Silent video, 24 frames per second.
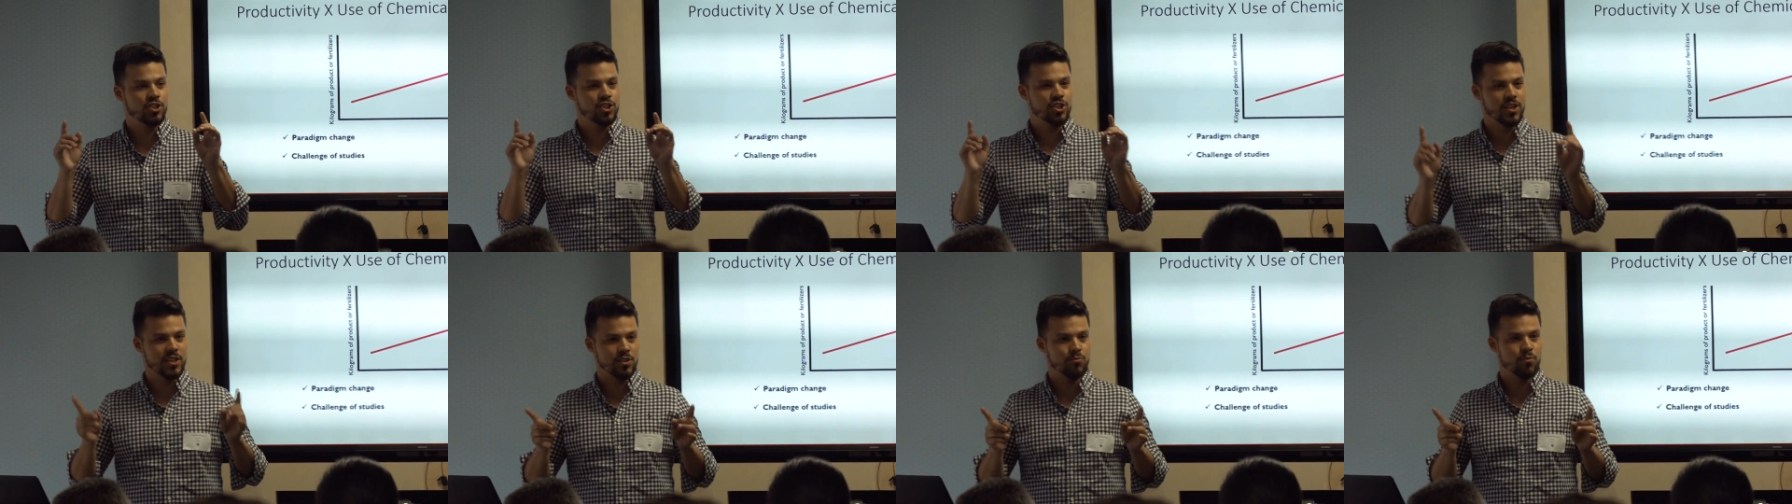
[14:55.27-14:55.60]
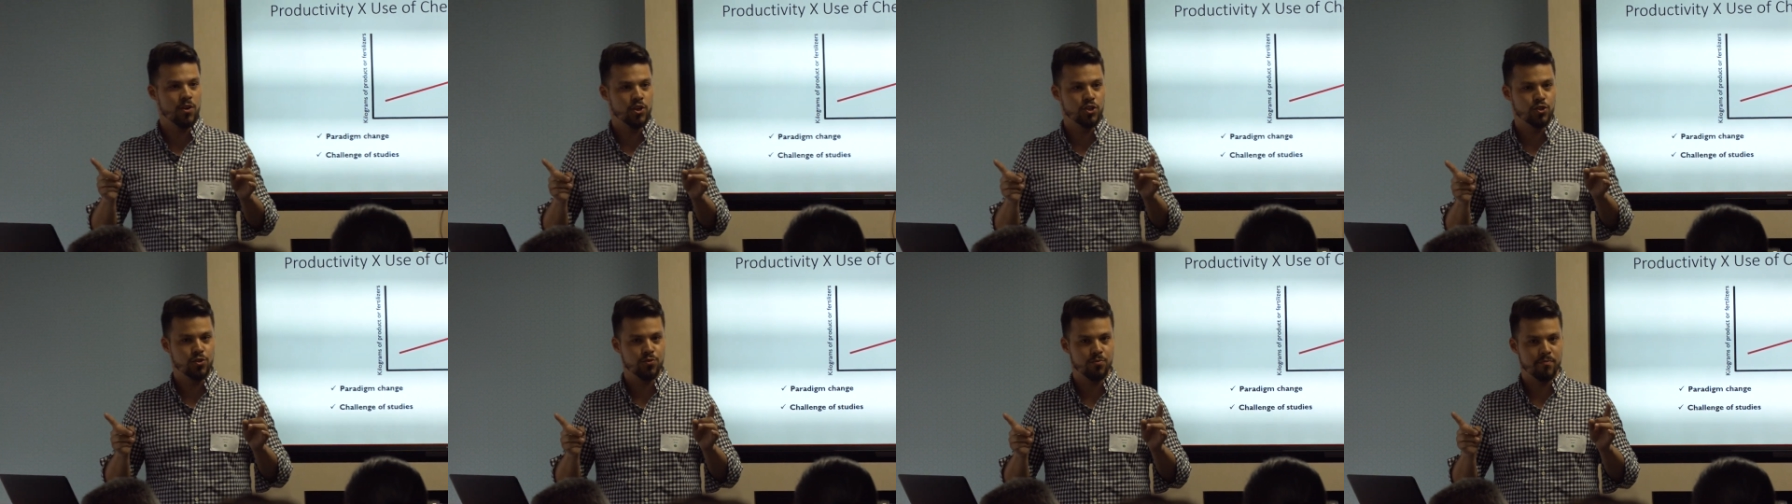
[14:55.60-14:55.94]
just
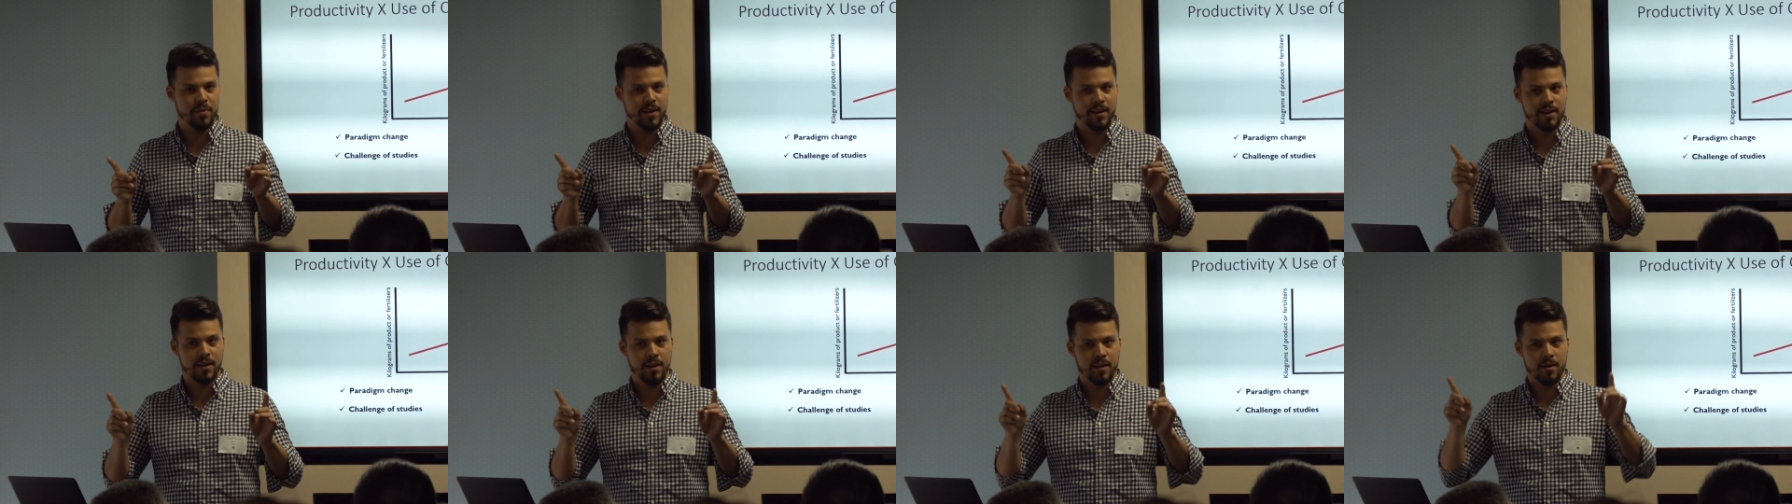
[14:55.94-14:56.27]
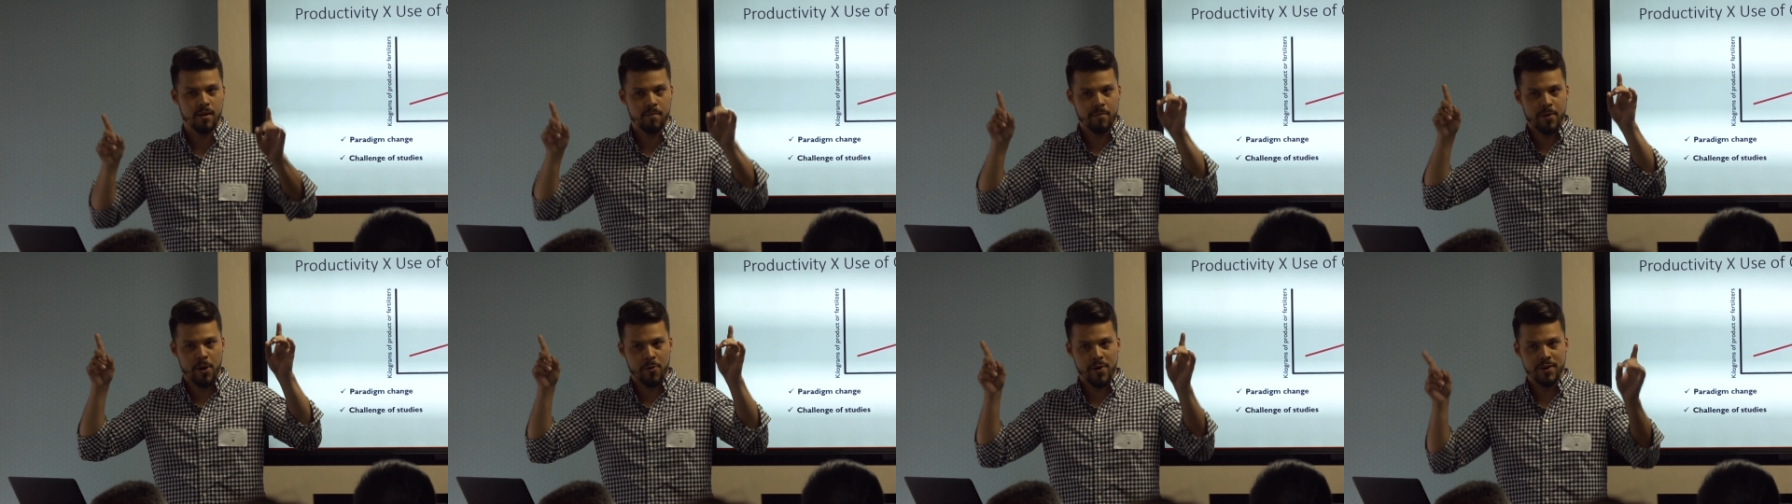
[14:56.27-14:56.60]
want to make
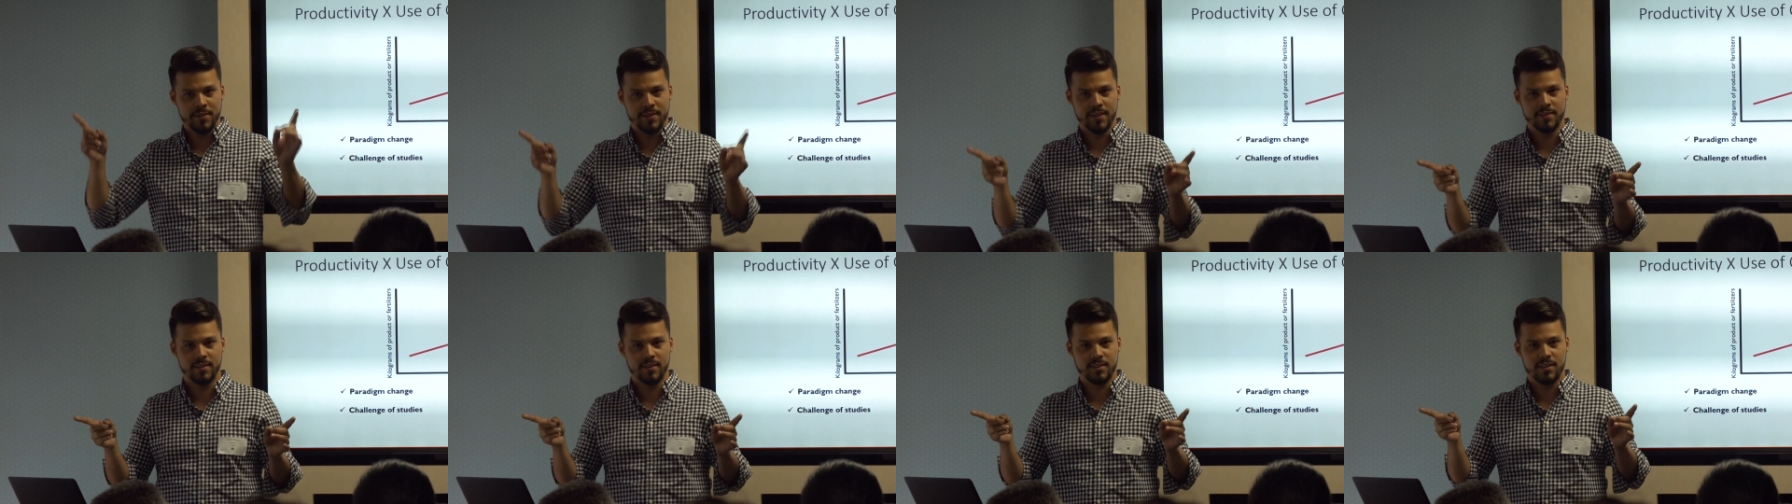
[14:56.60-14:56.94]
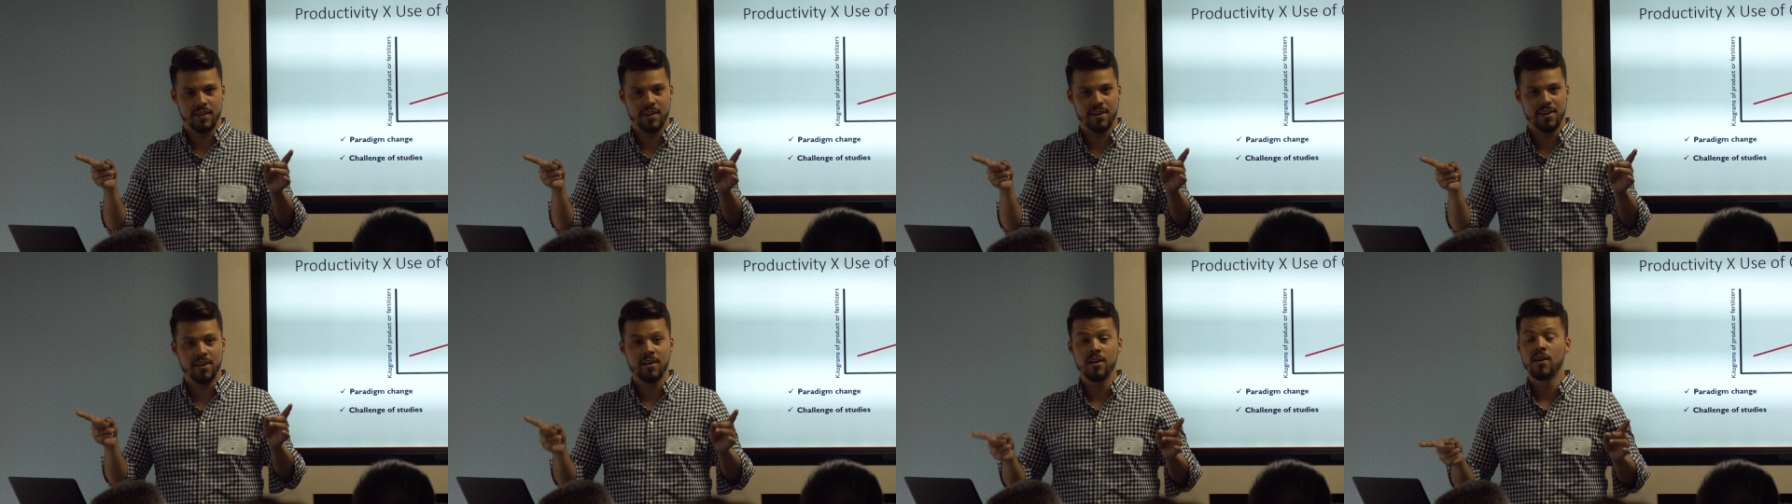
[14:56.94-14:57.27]
a parenthesis
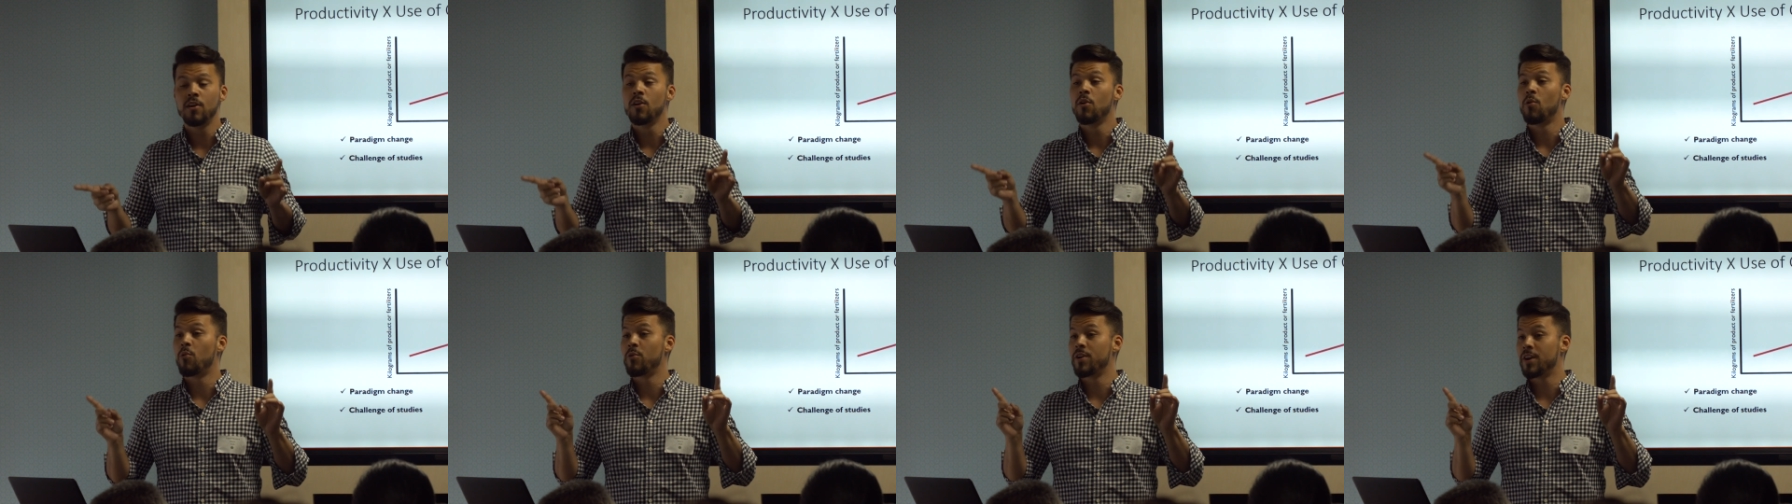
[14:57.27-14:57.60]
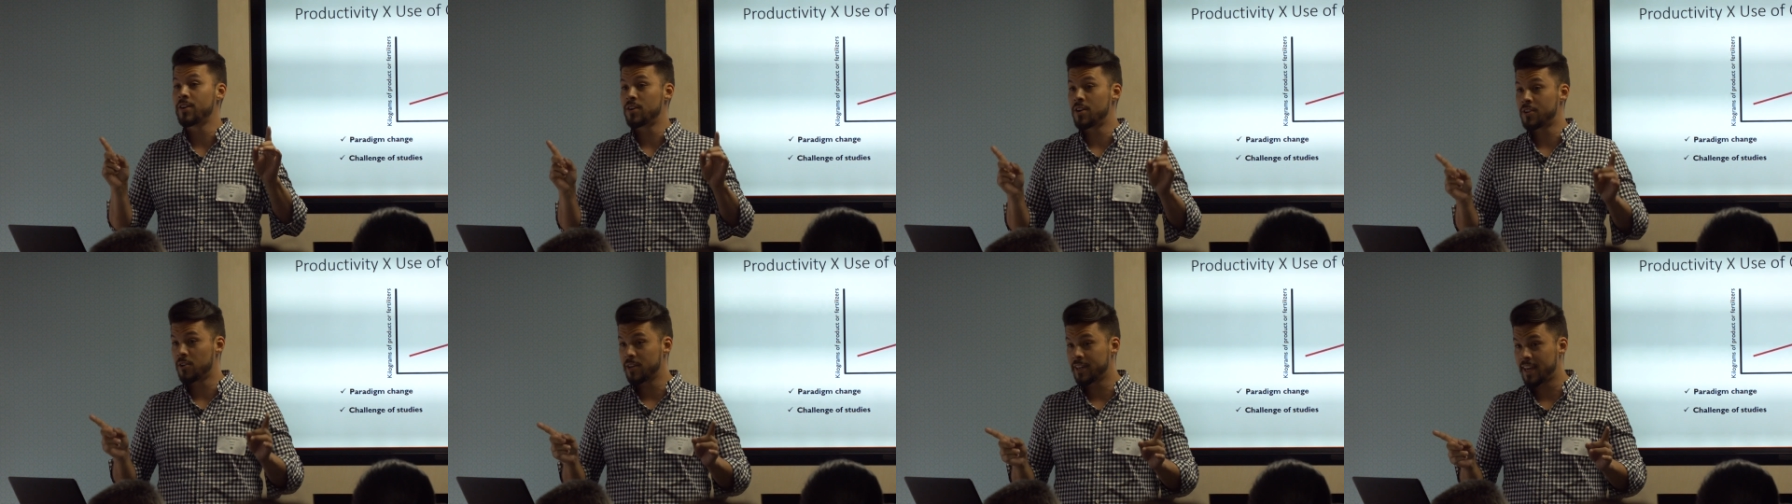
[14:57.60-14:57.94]
here, we are
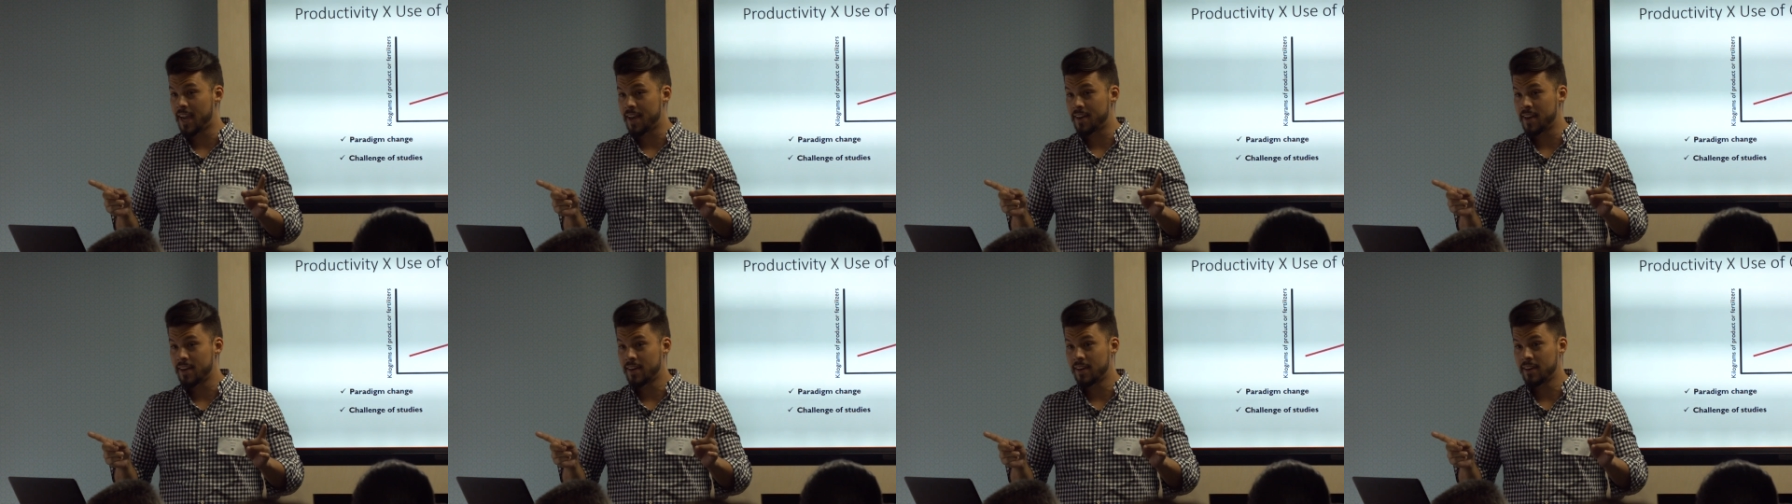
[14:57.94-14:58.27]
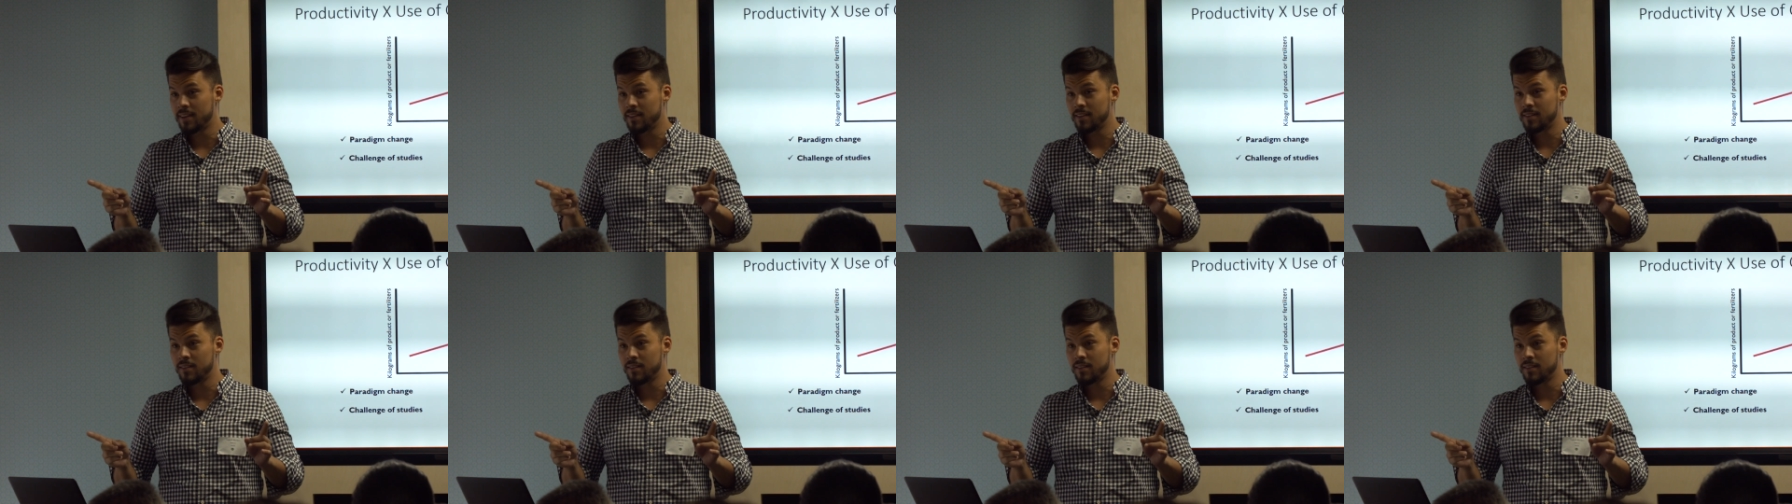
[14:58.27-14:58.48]
not organic.